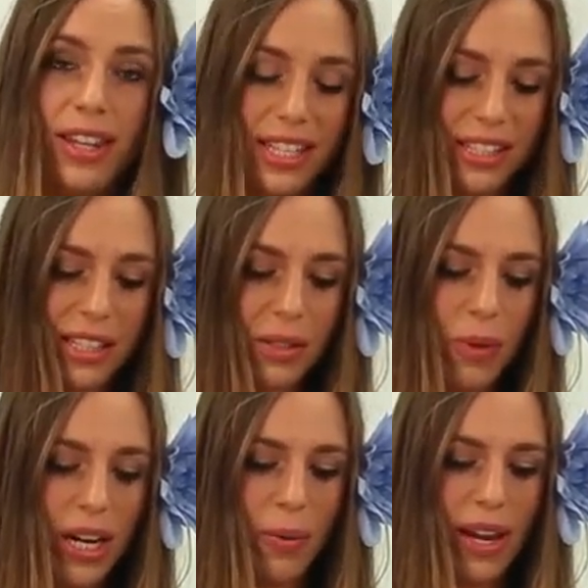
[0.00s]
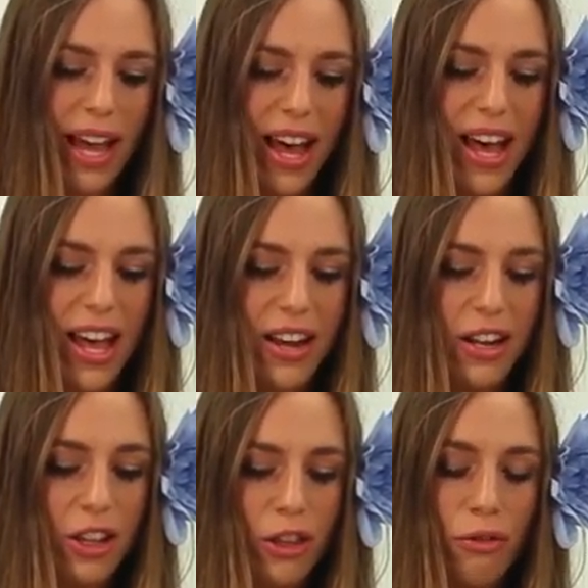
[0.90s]
this is where we add
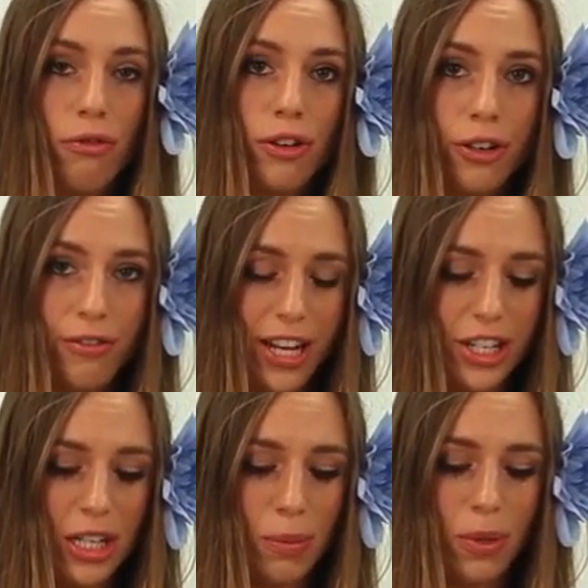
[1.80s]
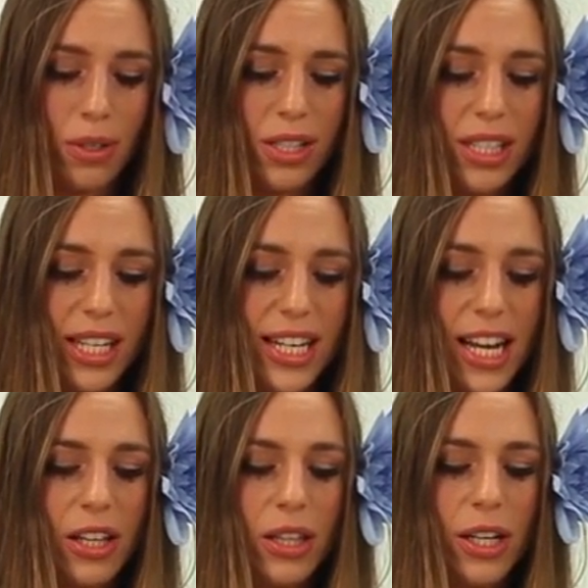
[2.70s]
the root vegetables. They
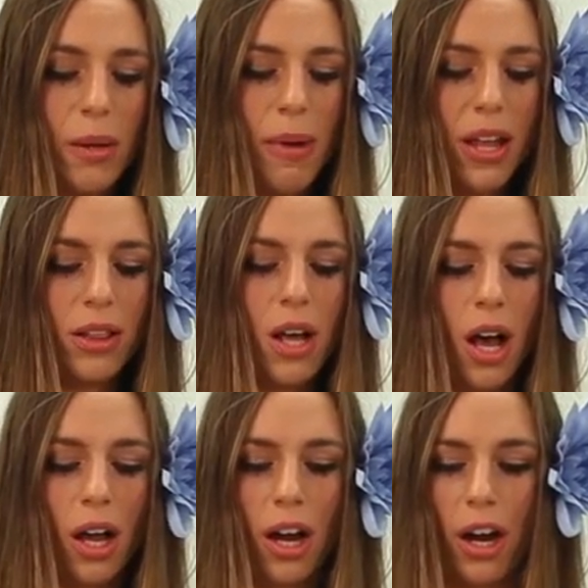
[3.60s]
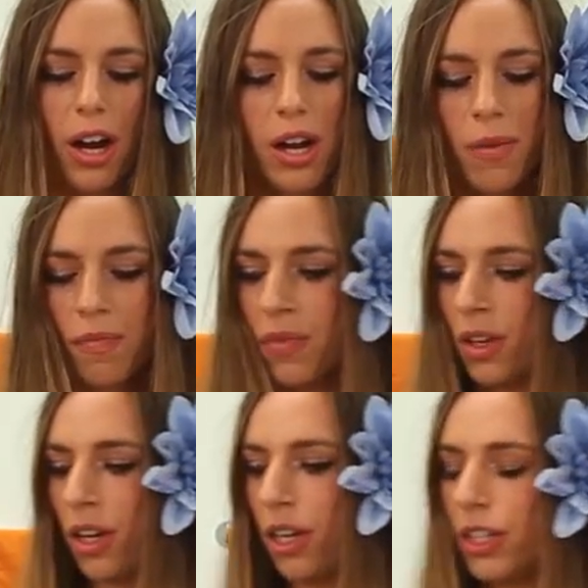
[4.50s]
take a little bit longer
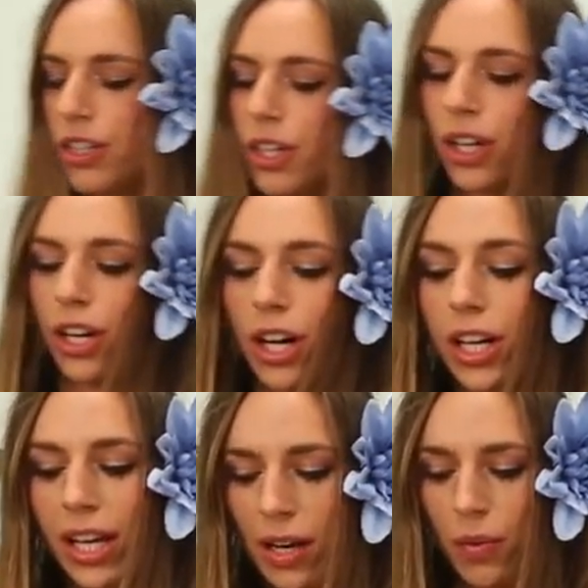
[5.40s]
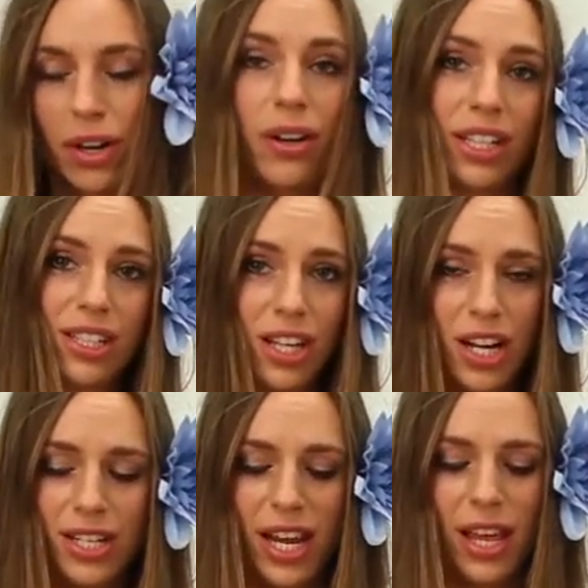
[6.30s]
to cook and we're going to
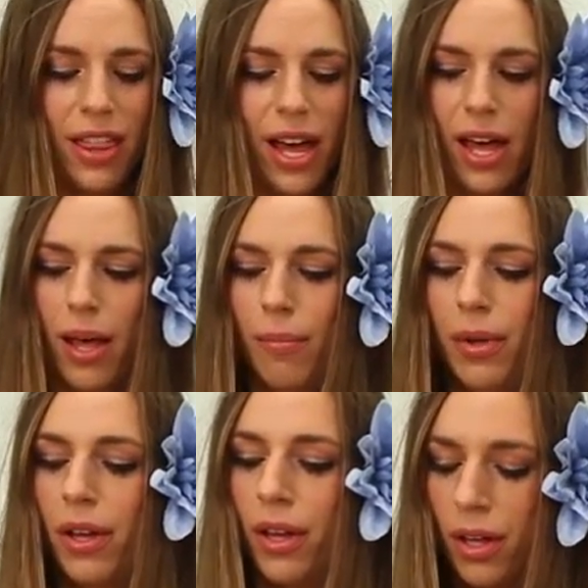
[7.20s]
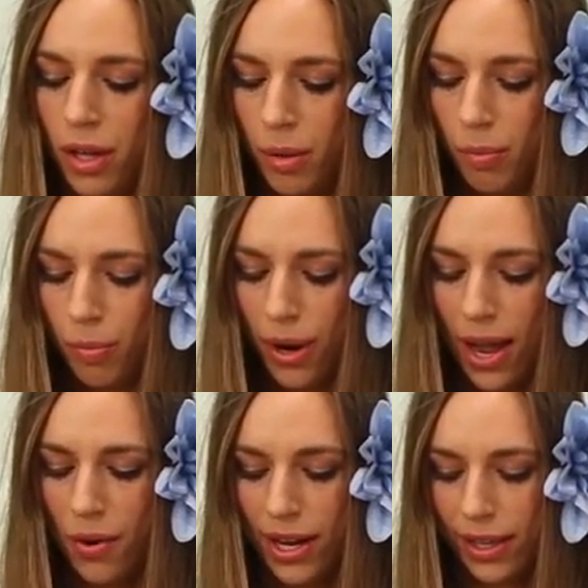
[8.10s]
saute them,
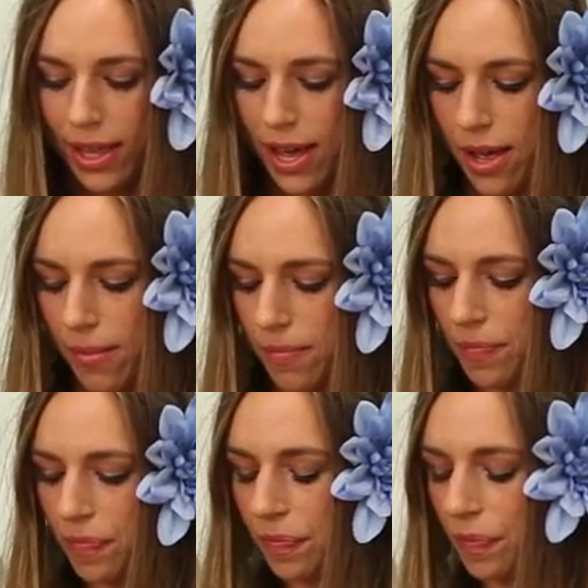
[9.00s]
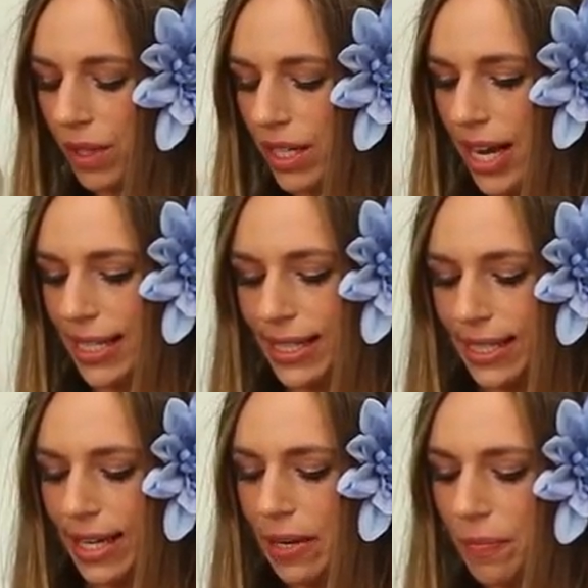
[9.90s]
browning them
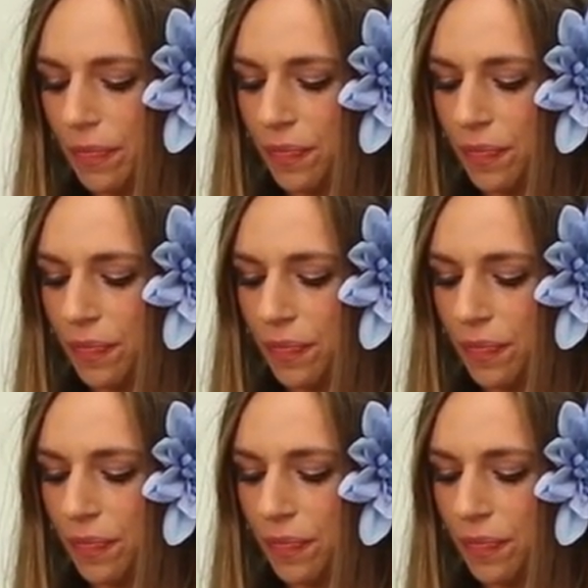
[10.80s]
nicely.